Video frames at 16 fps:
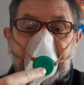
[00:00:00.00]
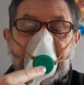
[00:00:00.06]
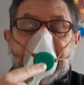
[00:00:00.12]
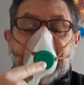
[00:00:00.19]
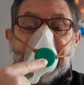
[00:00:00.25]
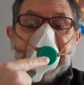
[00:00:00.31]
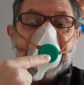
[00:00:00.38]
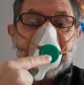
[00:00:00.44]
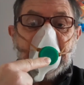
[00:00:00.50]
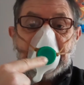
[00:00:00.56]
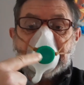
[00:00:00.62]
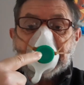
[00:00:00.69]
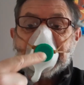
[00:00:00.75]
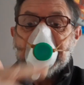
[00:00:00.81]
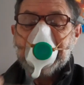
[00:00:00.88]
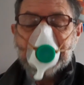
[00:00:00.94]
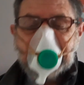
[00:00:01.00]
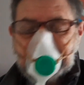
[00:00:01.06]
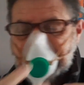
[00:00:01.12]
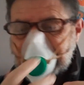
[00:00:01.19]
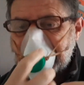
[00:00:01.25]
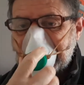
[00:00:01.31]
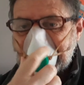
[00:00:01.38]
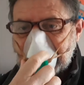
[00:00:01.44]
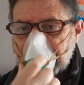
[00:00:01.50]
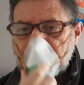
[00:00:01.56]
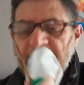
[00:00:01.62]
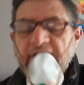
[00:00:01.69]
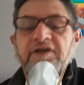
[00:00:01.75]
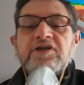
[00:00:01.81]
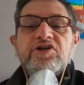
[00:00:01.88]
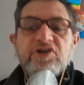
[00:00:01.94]
you've got some.
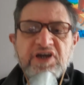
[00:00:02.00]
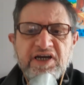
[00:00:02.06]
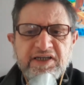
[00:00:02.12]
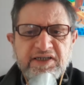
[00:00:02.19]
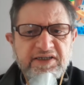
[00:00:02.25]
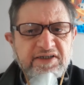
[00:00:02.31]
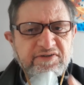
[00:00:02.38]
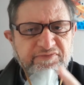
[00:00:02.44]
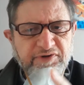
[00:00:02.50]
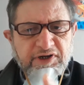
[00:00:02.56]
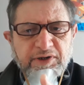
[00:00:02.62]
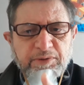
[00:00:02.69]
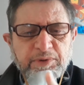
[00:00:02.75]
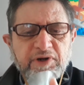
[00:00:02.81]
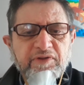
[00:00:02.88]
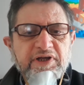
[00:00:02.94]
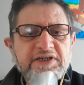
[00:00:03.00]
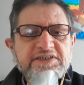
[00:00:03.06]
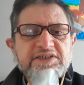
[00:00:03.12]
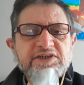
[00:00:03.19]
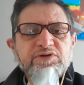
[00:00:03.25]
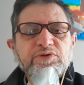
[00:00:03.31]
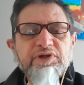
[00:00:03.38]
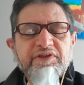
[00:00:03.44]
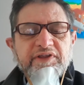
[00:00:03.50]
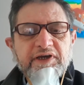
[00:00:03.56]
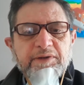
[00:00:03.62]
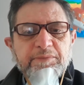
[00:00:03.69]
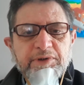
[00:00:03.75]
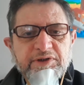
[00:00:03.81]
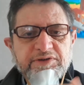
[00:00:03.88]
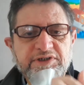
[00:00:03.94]
You can't hear very well, that's the only thing
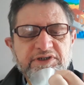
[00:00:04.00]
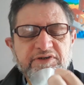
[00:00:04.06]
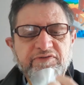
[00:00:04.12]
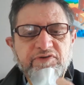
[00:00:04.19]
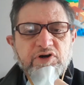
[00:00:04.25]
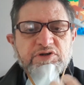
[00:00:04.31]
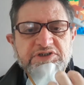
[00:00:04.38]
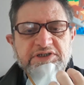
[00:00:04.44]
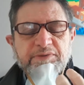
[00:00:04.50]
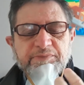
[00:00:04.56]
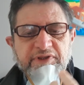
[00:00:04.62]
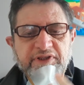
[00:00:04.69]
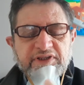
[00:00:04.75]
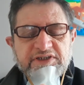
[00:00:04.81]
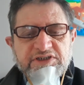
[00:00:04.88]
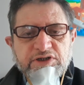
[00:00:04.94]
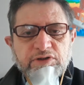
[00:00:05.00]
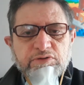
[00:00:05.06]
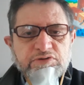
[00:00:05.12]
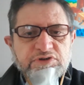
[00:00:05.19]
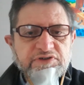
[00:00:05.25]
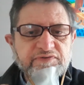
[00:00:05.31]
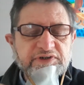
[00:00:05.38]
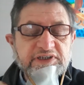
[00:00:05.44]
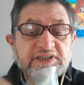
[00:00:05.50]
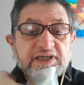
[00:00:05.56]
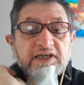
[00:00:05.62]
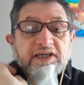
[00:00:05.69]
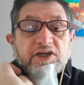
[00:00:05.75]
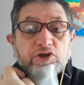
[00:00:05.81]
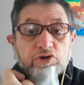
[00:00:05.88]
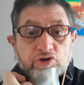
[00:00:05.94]
about it. You've got something that's close
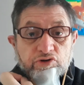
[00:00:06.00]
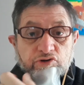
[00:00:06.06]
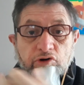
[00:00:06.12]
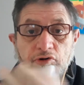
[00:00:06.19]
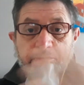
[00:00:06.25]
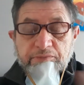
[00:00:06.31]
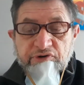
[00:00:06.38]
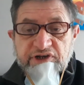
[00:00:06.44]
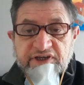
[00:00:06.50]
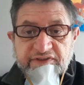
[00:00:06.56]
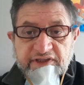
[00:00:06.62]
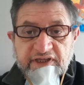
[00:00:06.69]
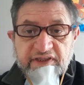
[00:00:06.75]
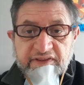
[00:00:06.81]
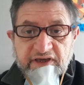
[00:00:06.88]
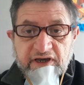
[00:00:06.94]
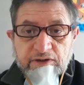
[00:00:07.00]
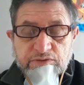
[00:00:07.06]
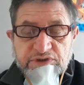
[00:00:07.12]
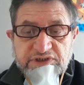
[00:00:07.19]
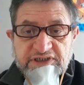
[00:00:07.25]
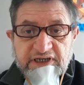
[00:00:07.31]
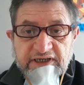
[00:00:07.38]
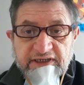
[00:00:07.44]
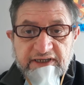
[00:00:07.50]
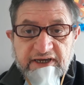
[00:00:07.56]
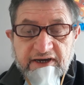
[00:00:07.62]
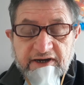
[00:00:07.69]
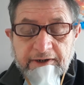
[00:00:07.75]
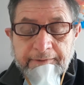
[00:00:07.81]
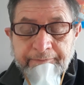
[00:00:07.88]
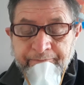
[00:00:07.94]
fitting, you're not breathing the outside air.